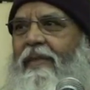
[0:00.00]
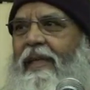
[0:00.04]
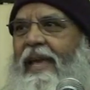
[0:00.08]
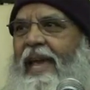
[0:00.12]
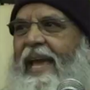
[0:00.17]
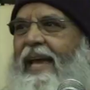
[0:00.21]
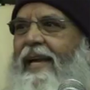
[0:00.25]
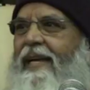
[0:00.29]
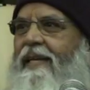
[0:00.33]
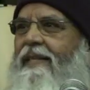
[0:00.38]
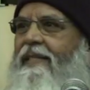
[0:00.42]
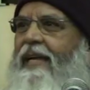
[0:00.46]

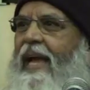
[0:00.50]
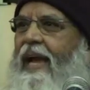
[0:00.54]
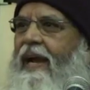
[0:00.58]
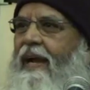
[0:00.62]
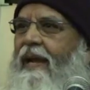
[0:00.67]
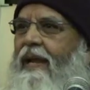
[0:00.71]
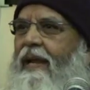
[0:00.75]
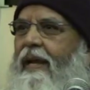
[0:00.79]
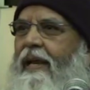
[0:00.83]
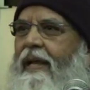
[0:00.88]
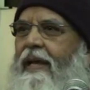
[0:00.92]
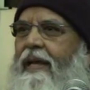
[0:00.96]

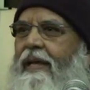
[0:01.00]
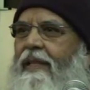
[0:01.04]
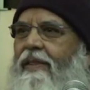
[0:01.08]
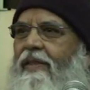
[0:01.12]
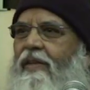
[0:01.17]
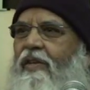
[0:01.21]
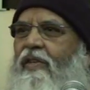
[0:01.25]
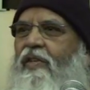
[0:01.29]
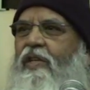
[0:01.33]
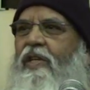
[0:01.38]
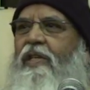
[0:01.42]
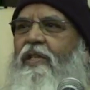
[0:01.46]
exactly
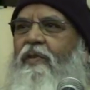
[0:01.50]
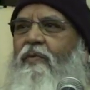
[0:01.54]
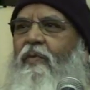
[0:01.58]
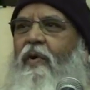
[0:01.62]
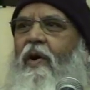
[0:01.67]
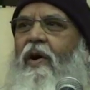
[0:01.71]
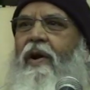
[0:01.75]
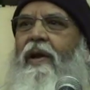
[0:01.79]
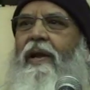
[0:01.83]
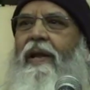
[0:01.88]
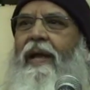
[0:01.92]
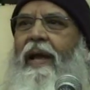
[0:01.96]
this is
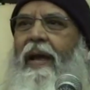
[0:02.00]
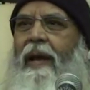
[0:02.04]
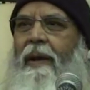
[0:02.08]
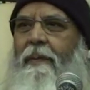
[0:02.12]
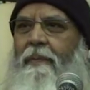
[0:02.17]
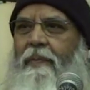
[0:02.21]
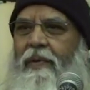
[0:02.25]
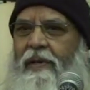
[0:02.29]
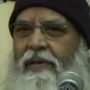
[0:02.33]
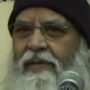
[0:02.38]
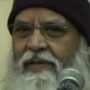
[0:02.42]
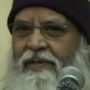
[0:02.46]
what
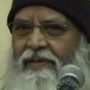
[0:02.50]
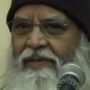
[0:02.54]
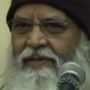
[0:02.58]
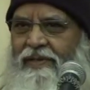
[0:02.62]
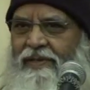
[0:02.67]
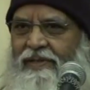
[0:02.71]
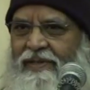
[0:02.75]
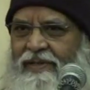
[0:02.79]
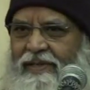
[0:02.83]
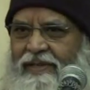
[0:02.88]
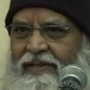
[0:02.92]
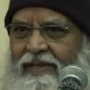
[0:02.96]

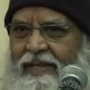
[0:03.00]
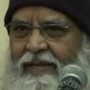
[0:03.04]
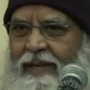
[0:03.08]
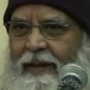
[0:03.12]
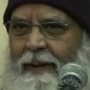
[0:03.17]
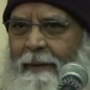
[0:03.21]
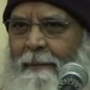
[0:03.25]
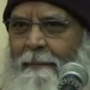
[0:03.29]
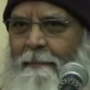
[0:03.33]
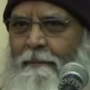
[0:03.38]
happens